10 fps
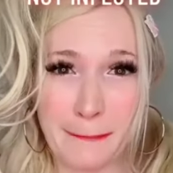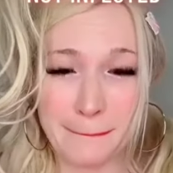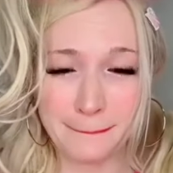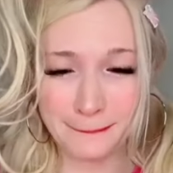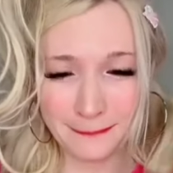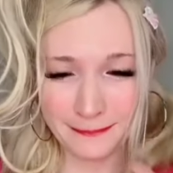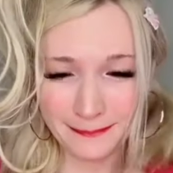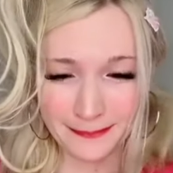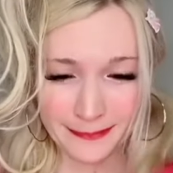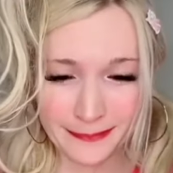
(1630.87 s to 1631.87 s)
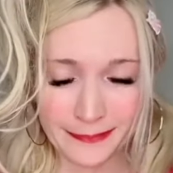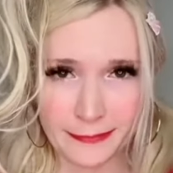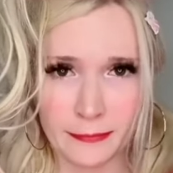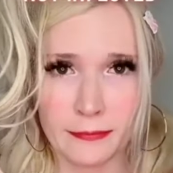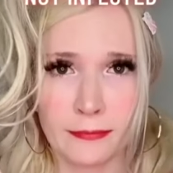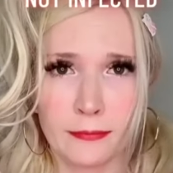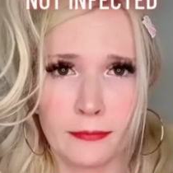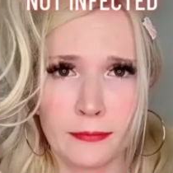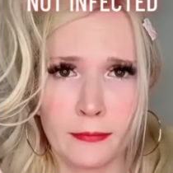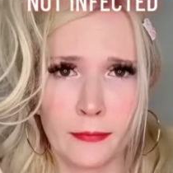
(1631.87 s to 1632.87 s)
We live, we love,
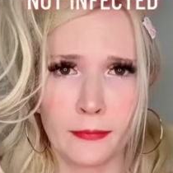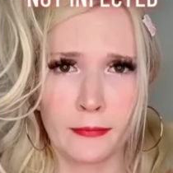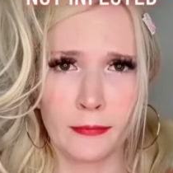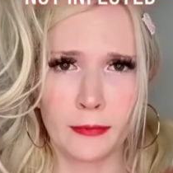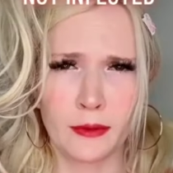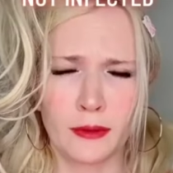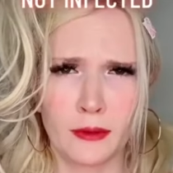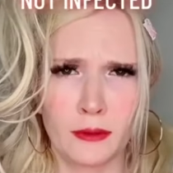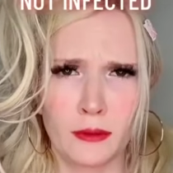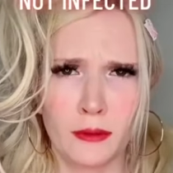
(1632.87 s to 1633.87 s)
we lie.